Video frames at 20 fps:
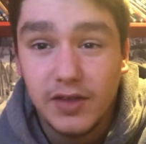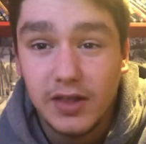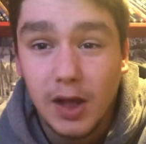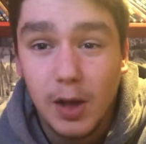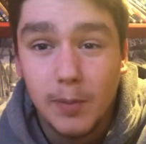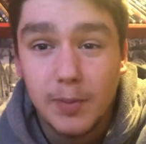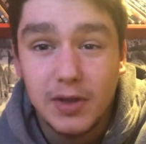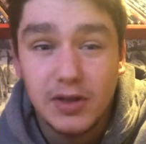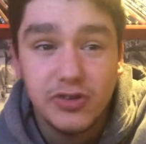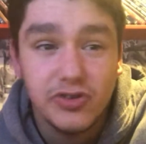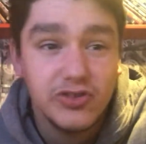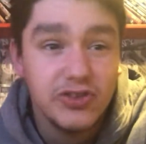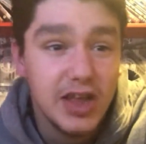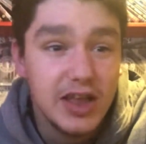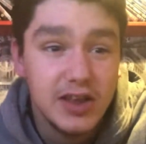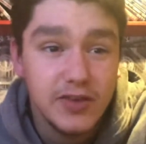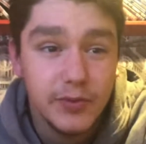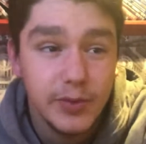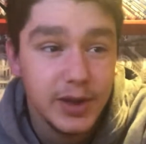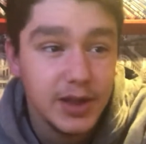That would be insane
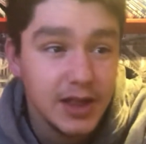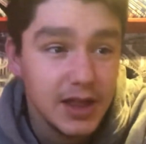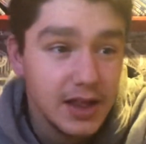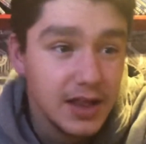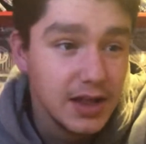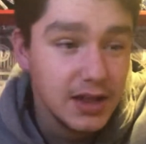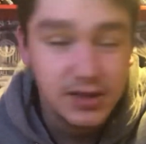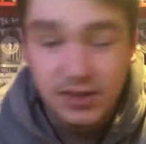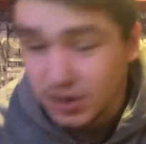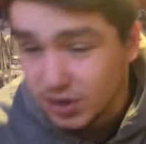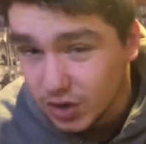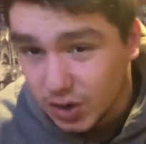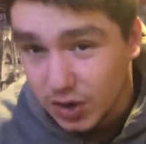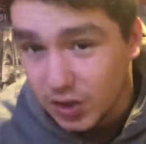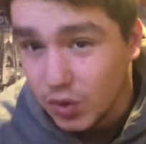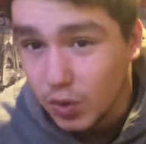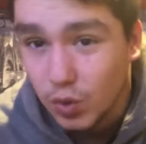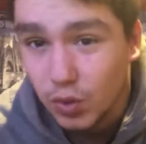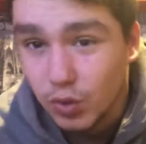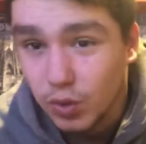if we can hit that tonight
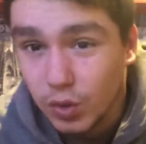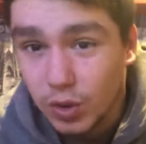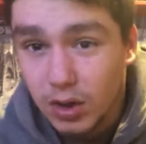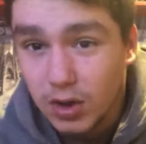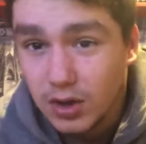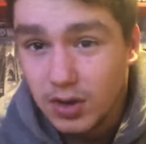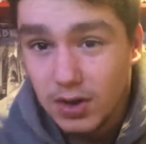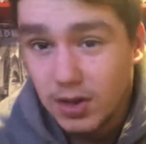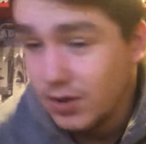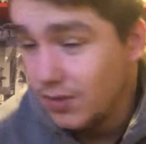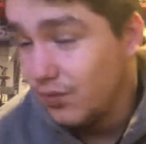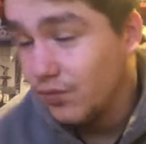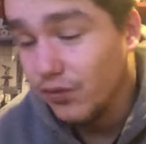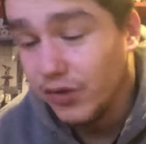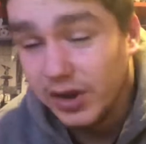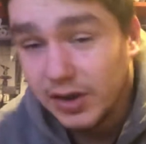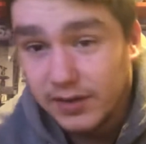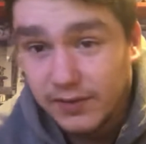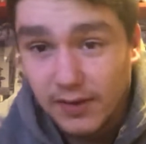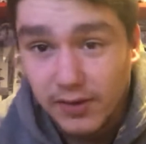or
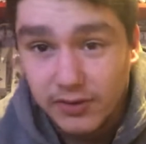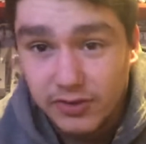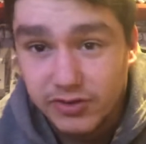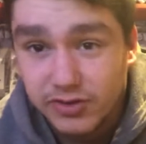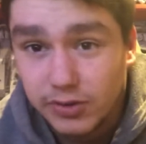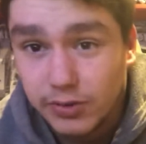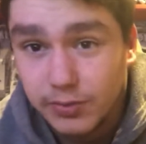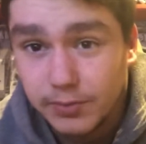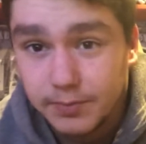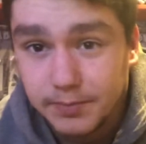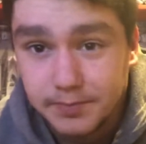really very soon.